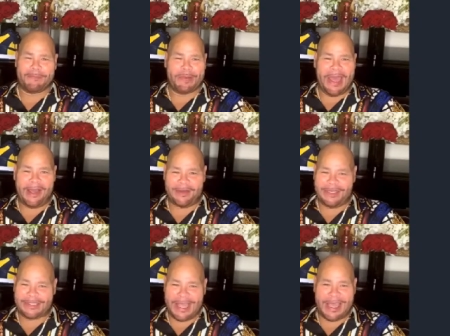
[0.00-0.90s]
No,
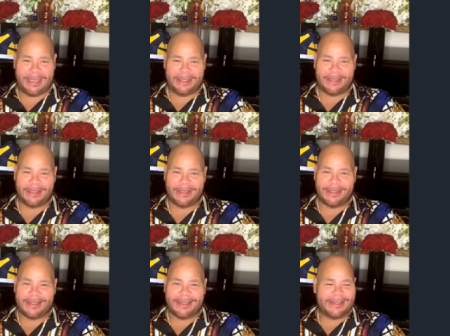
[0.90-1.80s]
this ain't
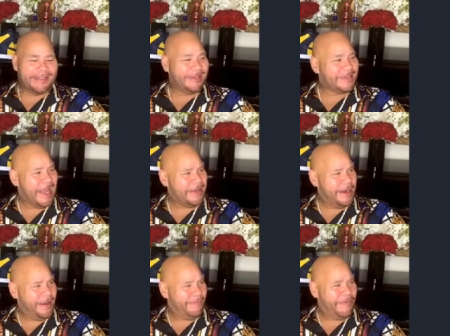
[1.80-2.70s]

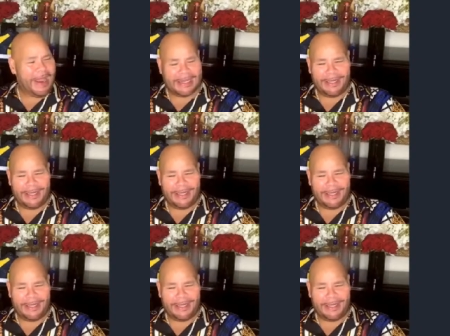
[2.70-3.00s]
nothing regular.